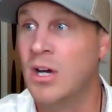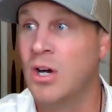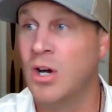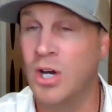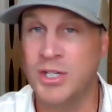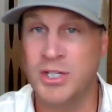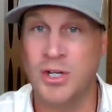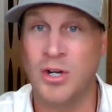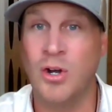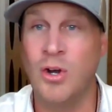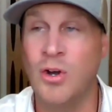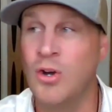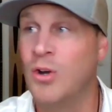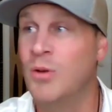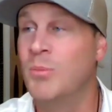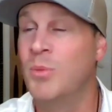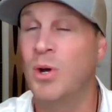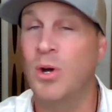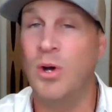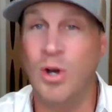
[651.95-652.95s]
on your
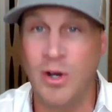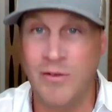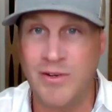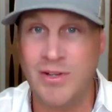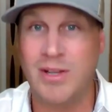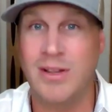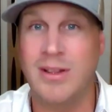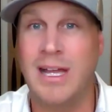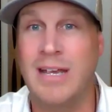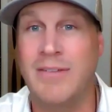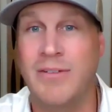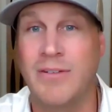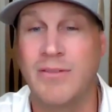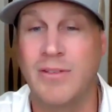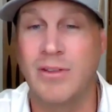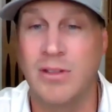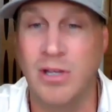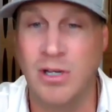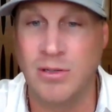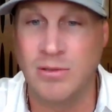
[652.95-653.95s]
home over the life
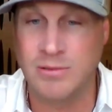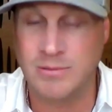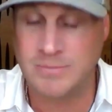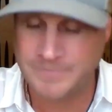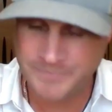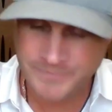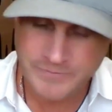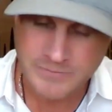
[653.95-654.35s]
of the loan.